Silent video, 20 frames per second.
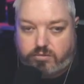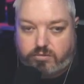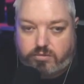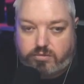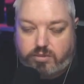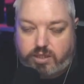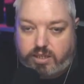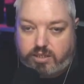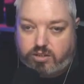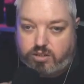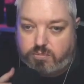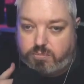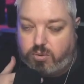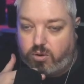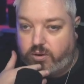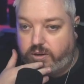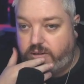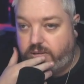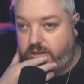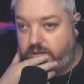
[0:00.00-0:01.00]
That's a good
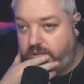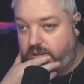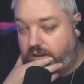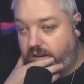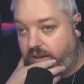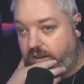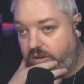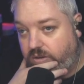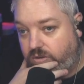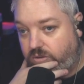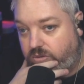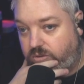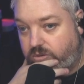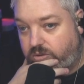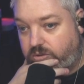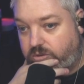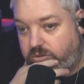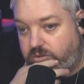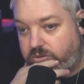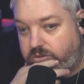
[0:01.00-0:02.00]
point. It can't
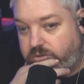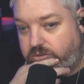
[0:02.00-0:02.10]
go...